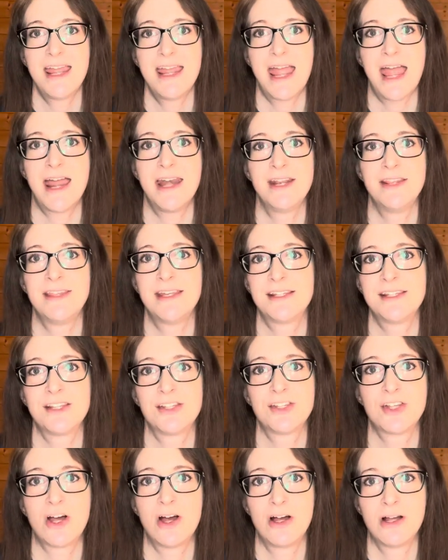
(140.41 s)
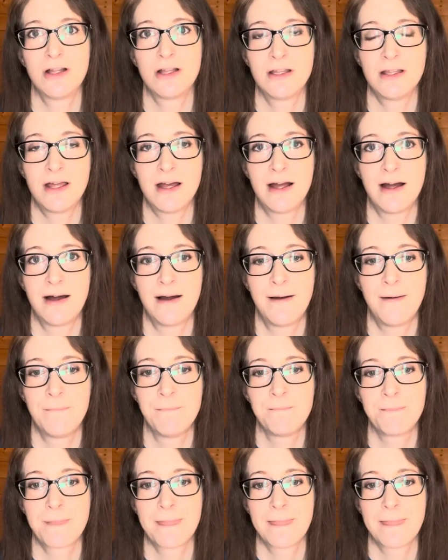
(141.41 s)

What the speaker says: And this is all